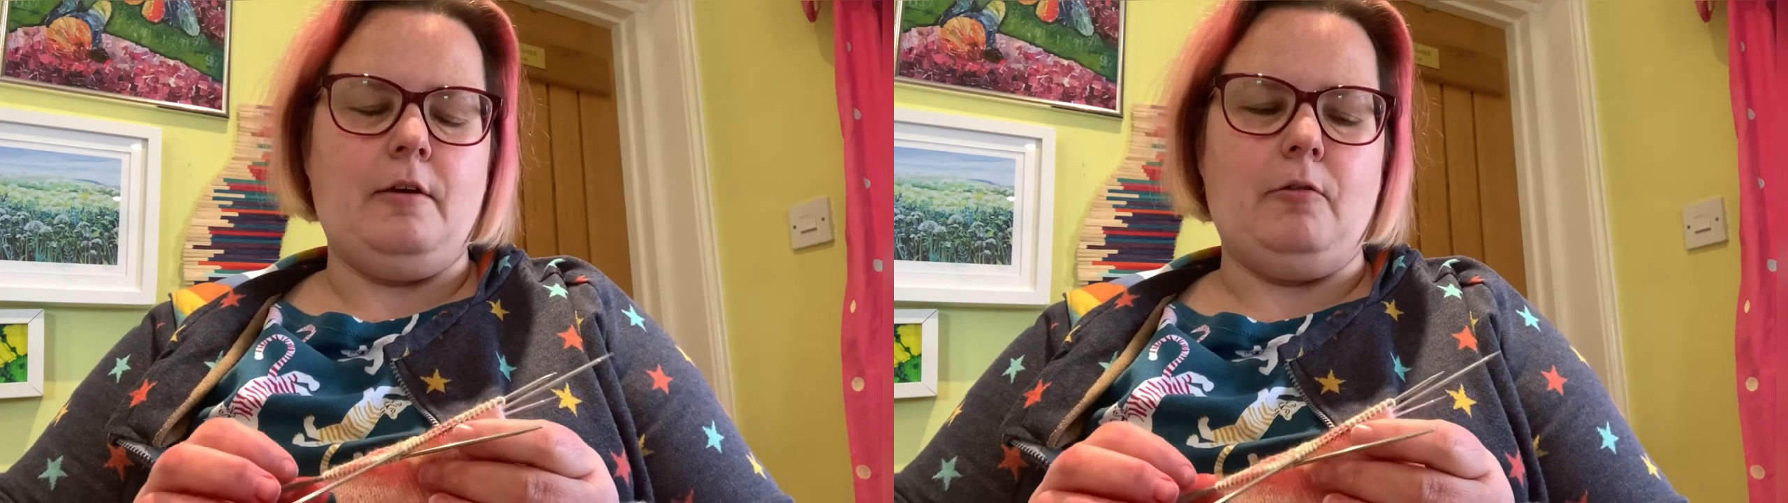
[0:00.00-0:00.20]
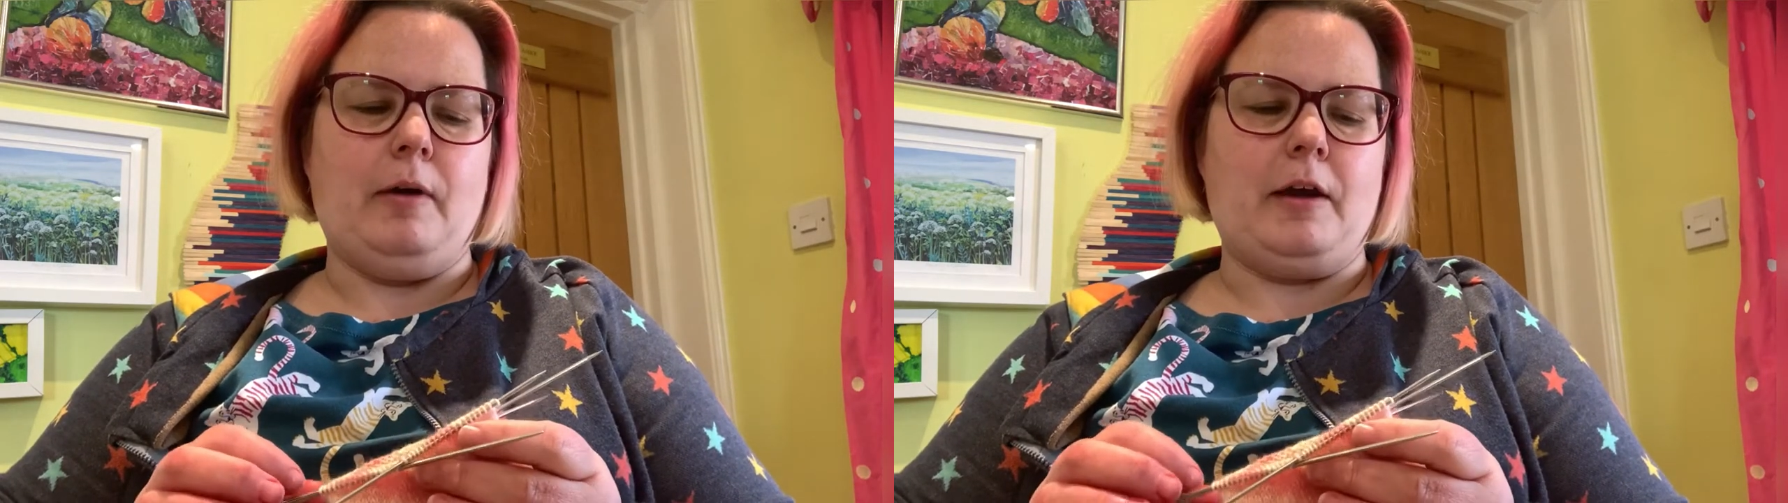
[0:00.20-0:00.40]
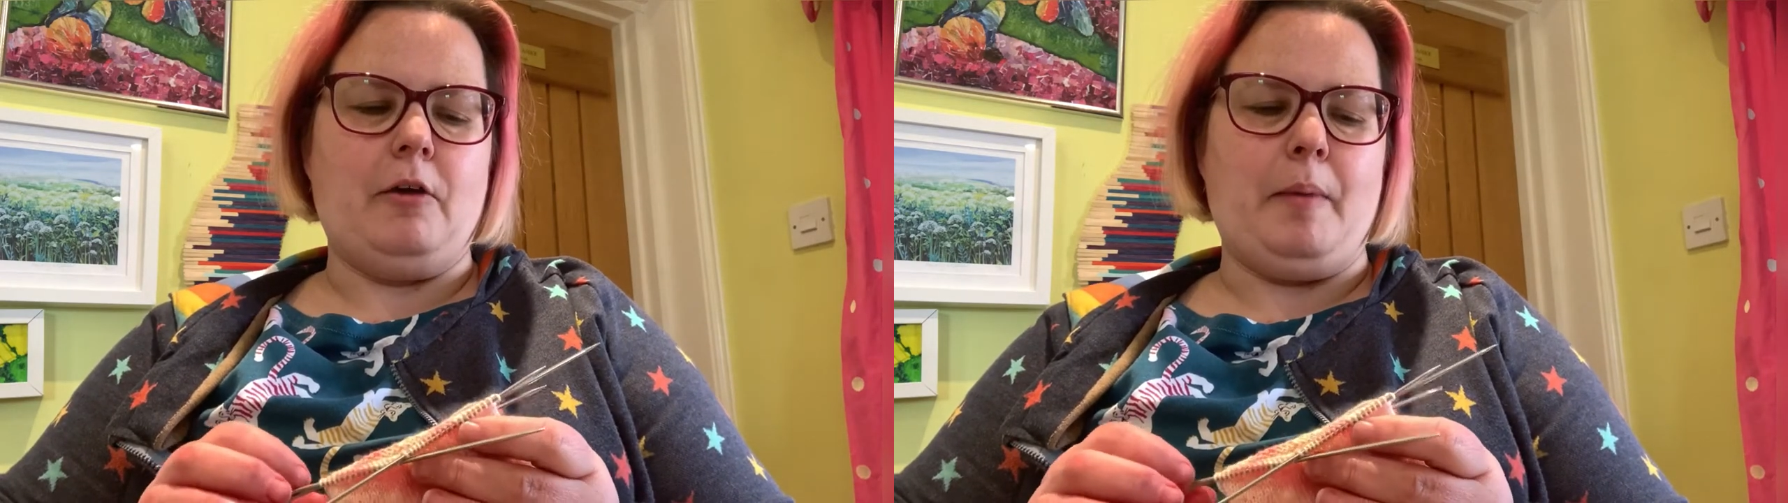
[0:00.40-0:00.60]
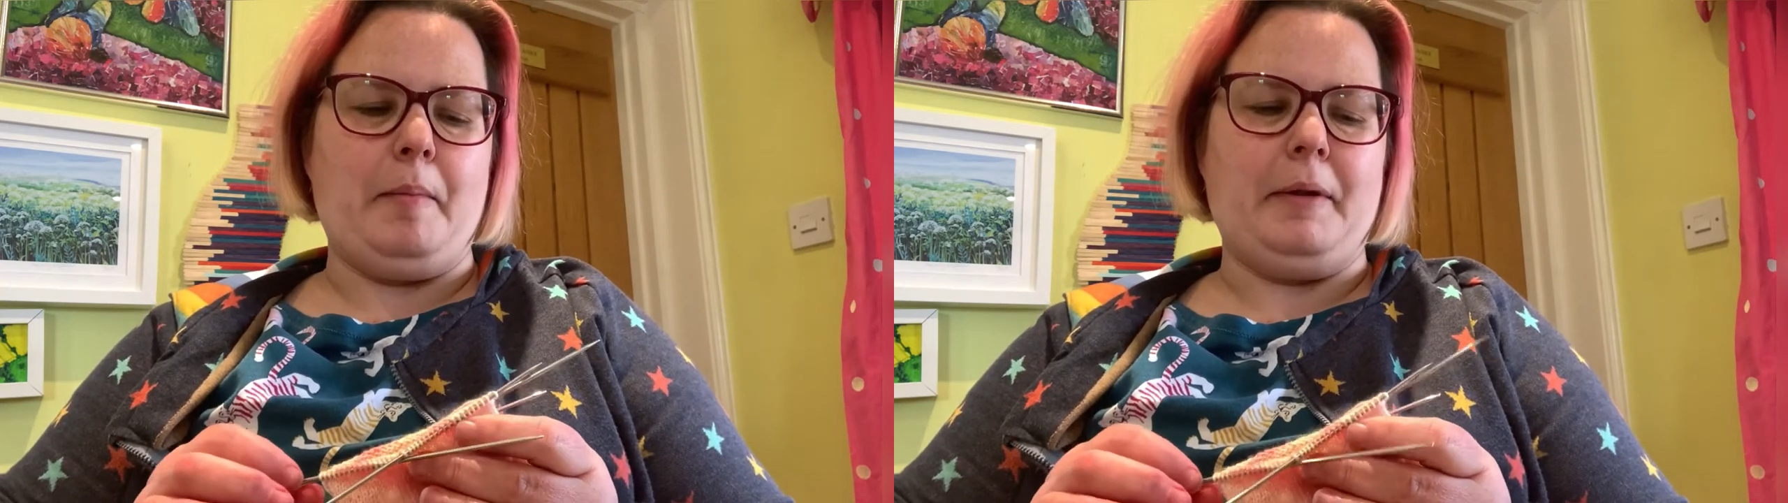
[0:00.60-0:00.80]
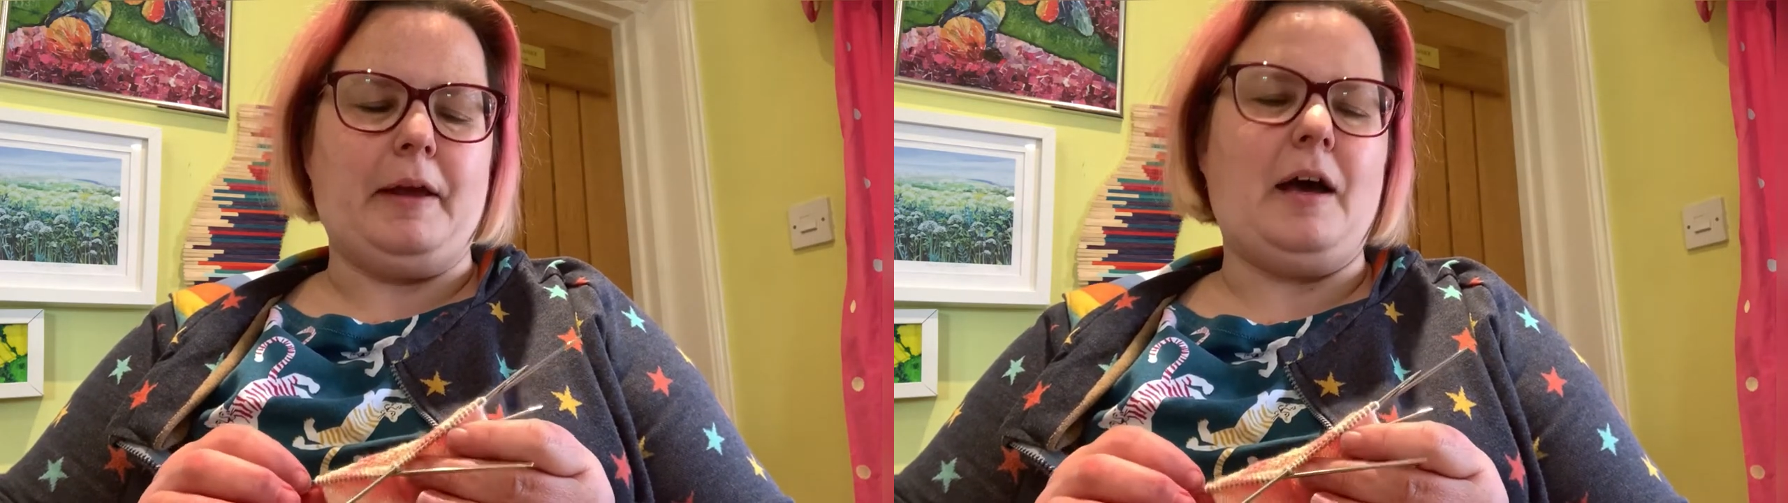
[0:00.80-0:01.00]
oh I can't
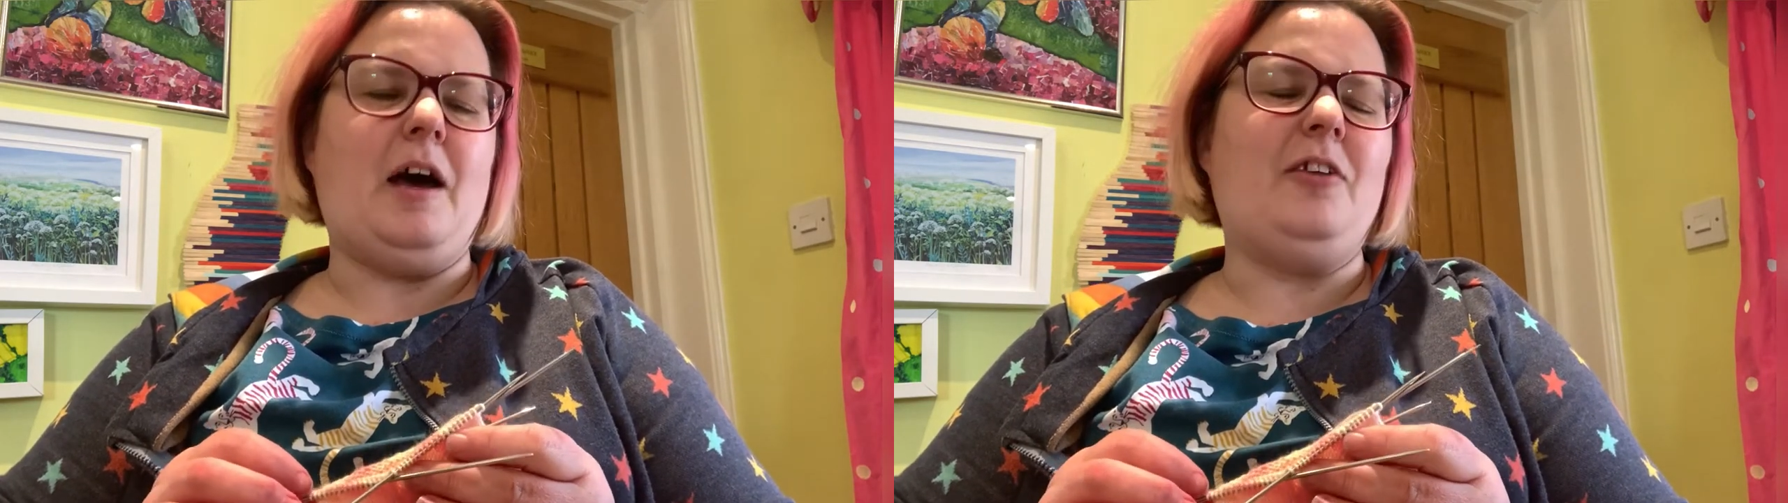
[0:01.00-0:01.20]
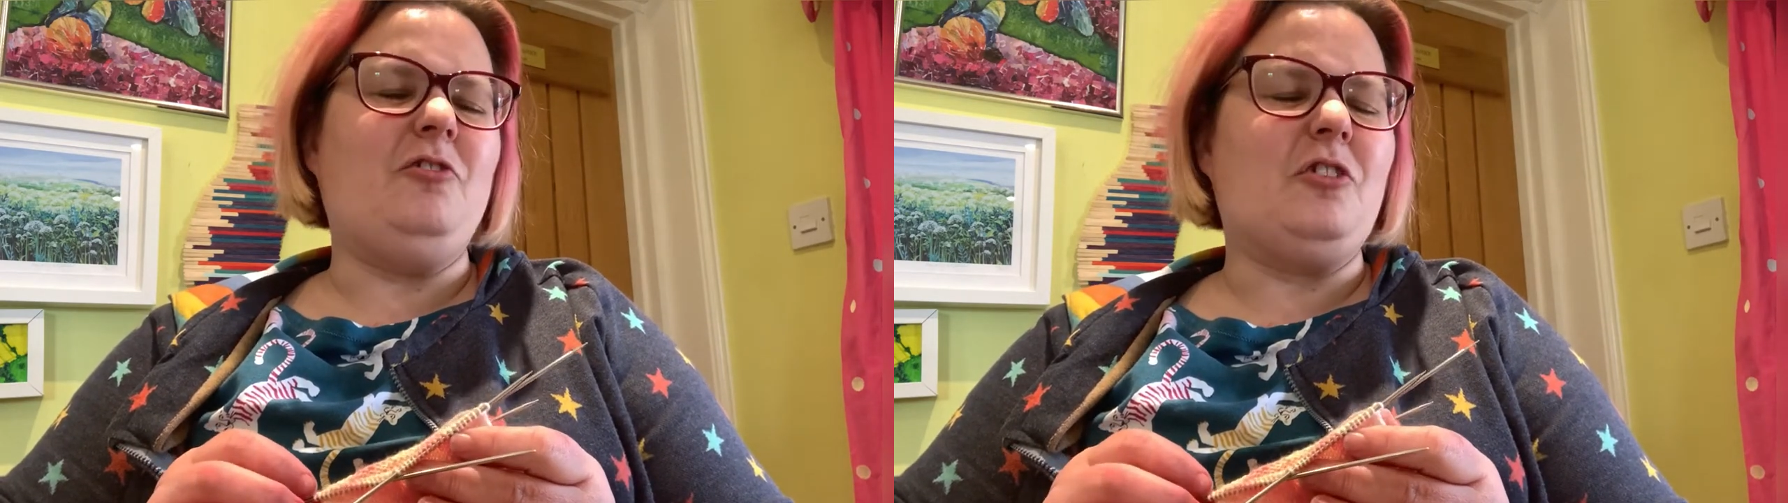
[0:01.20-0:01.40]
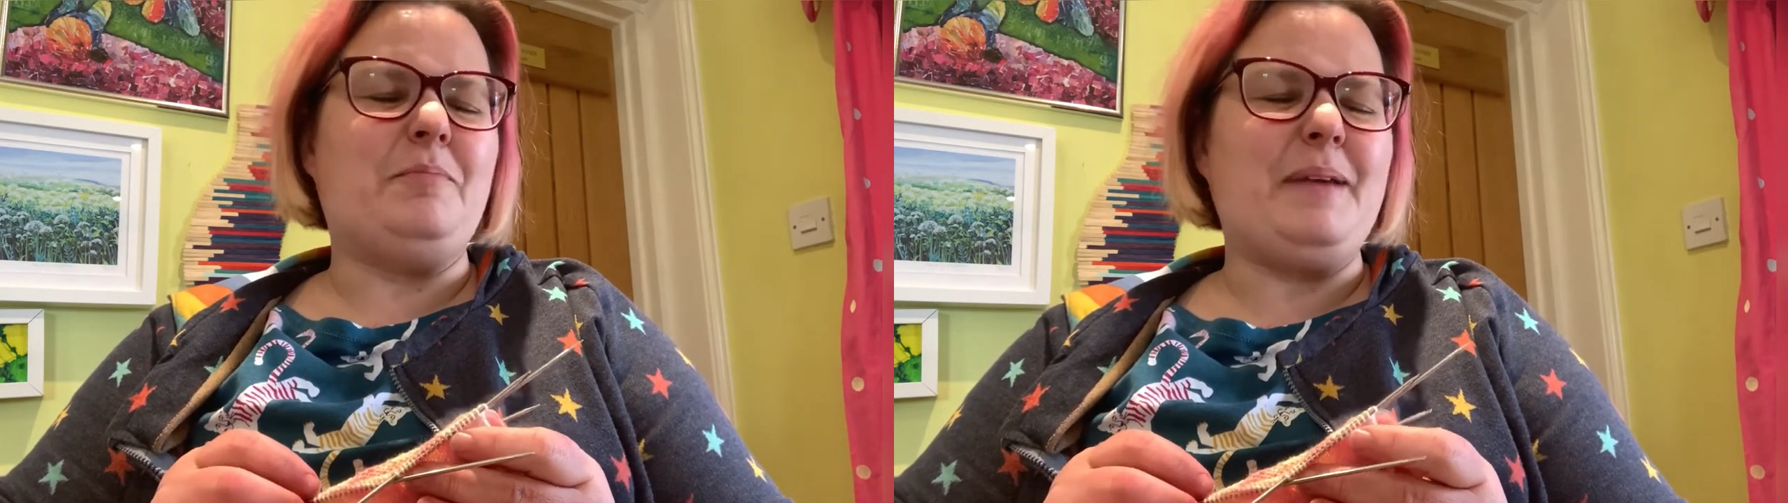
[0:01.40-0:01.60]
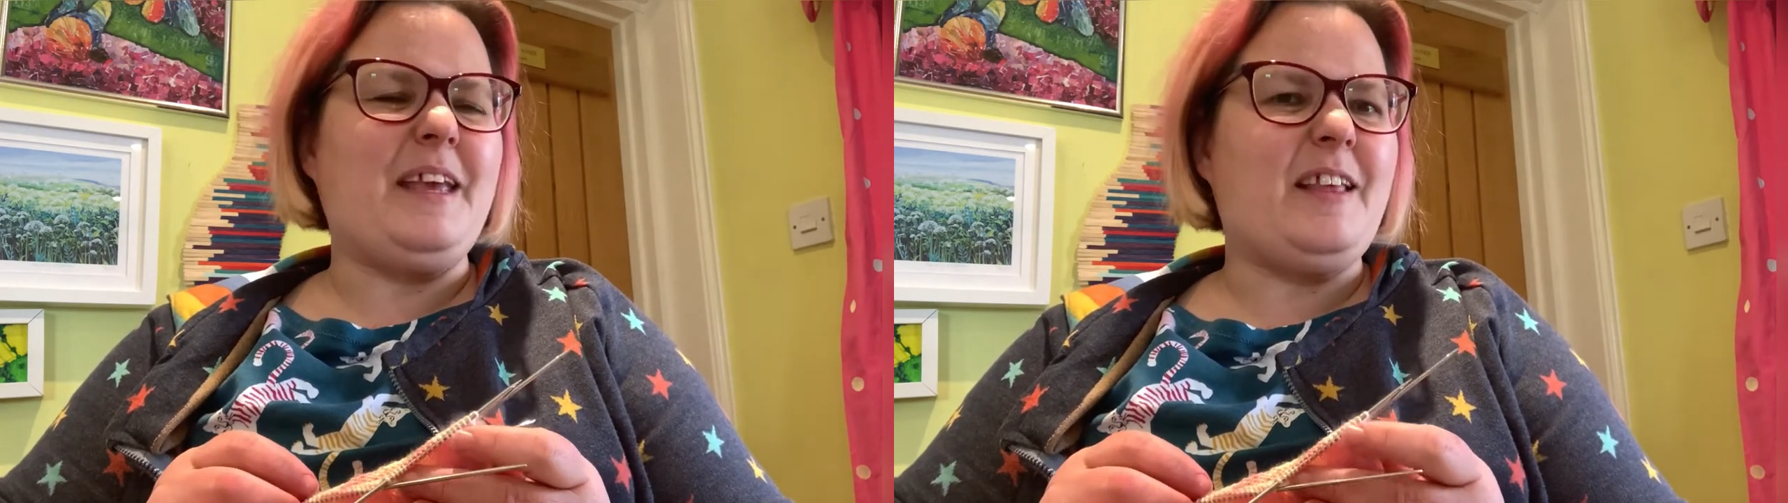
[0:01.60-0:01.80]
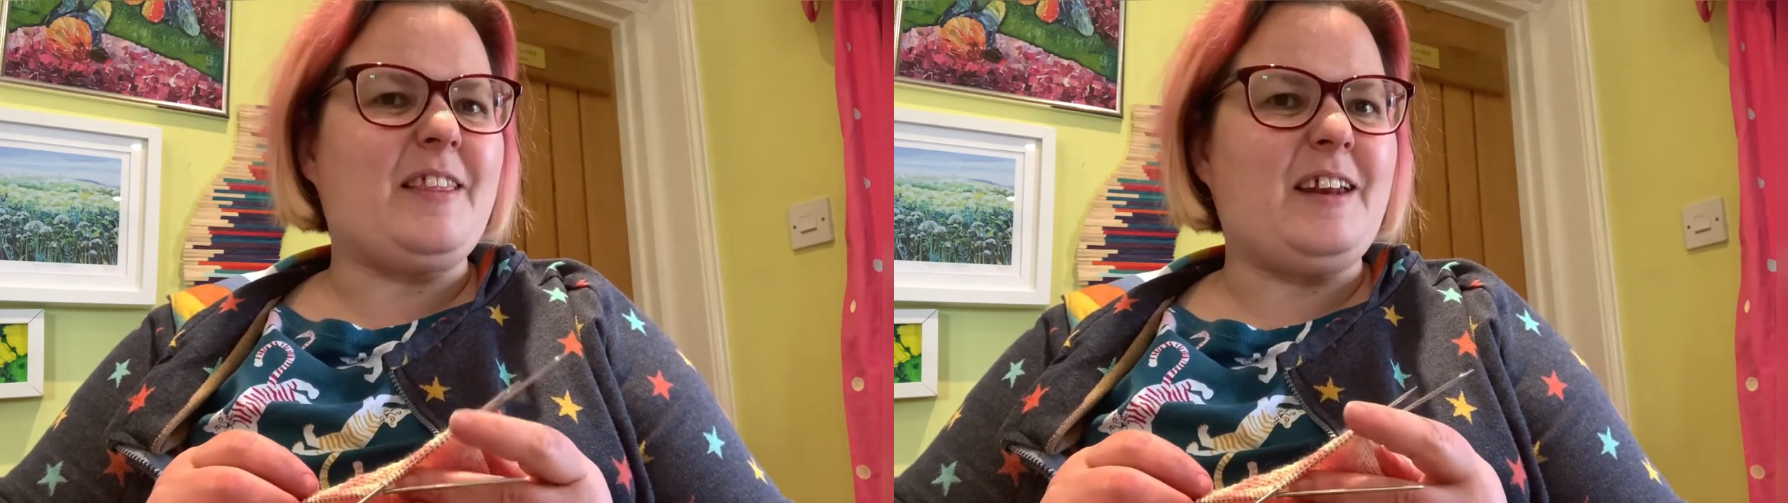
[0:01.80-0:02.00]
remember like a hundred
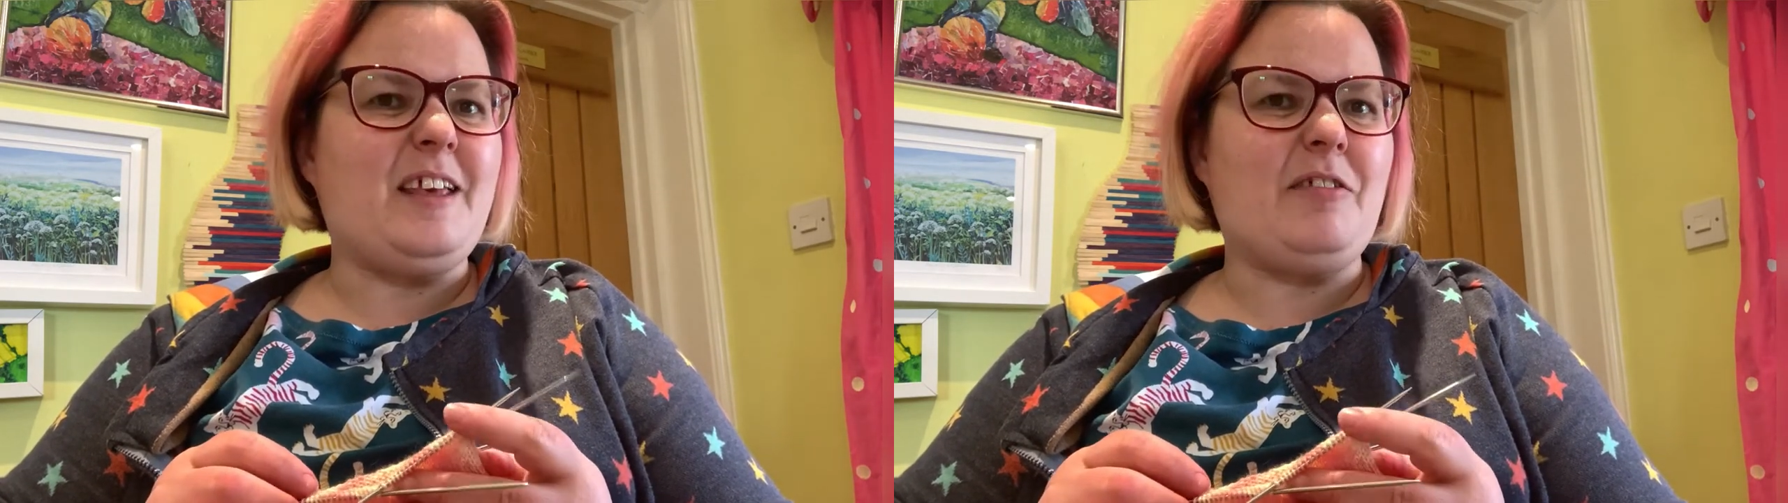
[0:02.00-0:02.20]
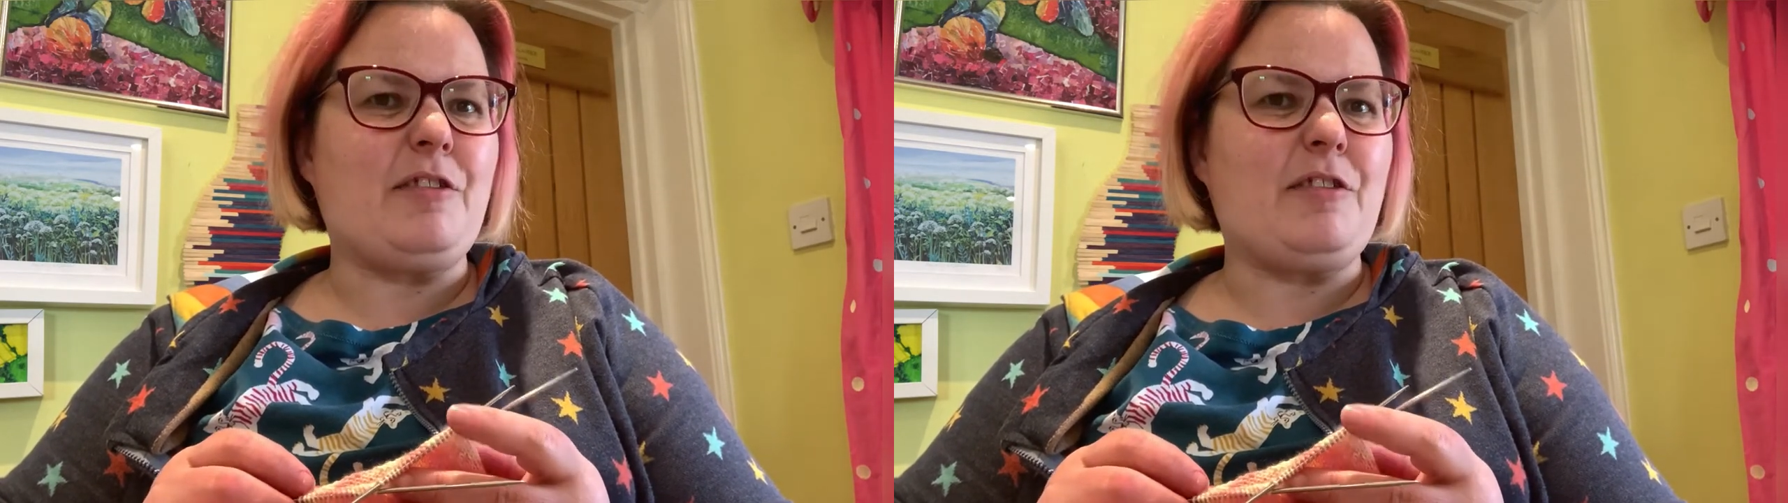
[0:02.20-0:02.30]
beads in each